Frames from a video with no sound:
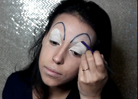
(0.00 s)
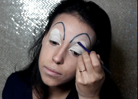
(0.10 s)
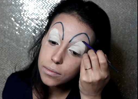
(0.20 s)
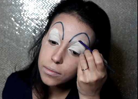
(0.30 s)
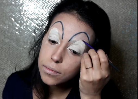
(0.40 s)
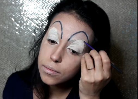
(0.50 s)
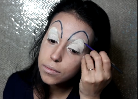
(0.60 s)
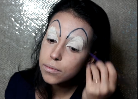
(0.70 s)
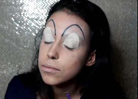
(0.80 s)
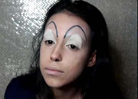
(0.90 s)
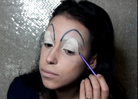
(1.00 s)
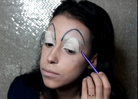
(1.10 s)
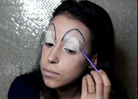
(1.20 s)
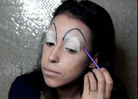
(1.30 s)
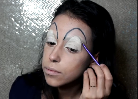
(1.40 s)

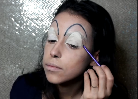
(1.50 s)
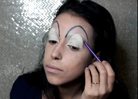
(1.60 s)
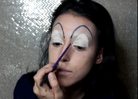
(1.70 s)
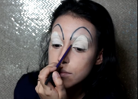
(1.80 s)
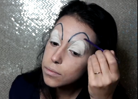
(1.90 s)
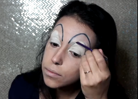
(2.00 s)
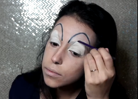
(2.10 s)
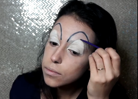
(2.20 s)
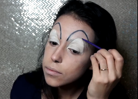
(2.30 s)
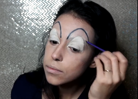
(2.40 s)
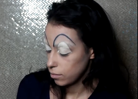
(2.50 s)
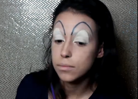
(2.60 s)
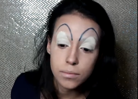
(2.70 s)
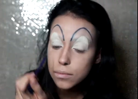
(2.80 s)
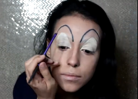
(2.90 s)

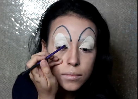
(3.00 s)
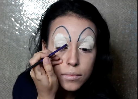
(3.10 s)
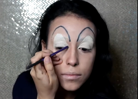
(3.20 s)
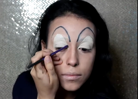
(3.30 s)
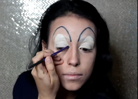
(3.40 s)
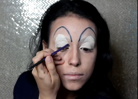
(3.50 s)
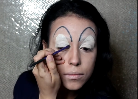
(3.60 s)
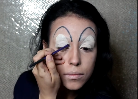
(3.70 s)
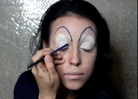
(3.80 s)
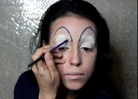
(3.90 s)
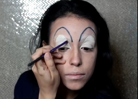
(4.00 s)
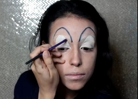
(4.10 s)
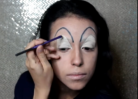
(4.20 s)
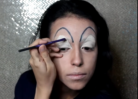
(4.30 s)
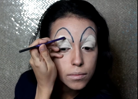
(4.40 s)

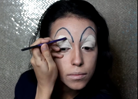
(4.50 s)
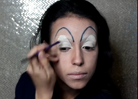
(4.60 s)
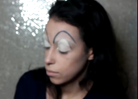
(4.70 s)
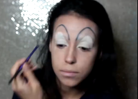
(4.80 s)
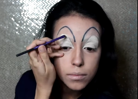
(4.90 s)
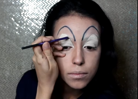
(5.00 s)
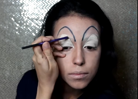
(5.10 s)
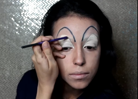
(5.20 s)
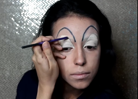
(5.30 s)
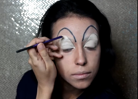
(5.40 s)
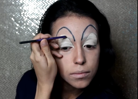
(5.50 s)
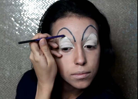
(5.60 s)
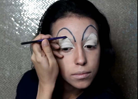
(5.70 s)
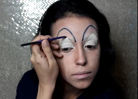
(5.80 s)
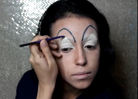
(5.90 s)

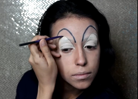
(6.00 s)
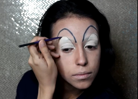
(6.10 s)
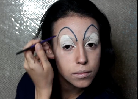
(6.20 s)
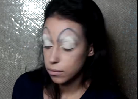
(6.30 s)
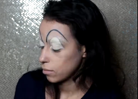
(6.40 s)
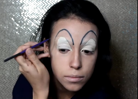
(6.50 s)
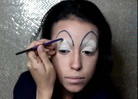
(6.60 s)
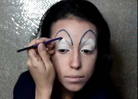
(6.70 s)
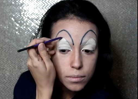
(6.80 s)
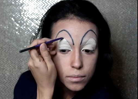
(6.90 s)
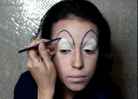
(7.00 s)
No one is speaking in this clip.